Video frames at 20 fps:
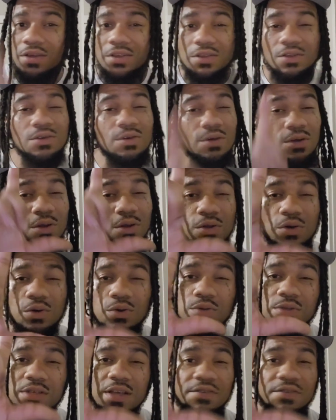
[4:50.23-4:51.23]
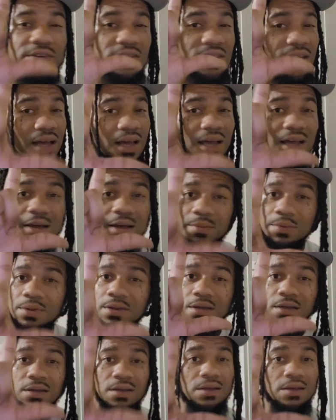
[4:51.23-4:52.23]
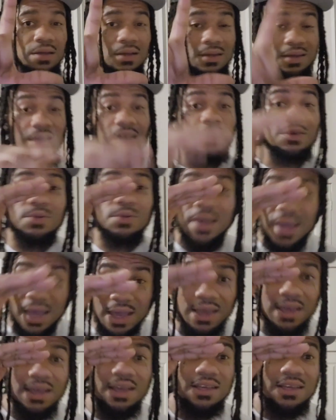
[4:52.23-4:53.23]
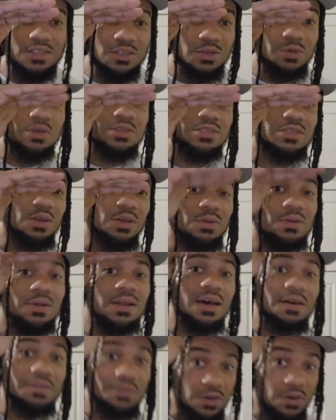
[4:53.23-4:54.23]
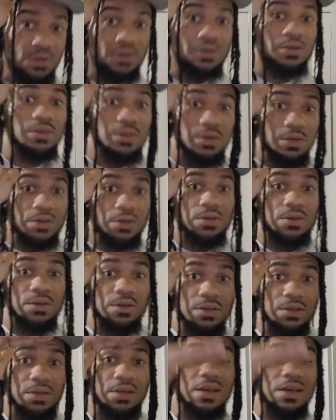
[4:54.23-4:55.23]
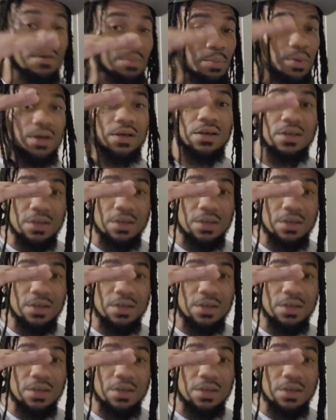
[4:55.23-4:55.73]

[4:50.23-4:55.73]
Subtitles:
You're going to lose every time. Yeah, you can get to a certain level. Yeah, but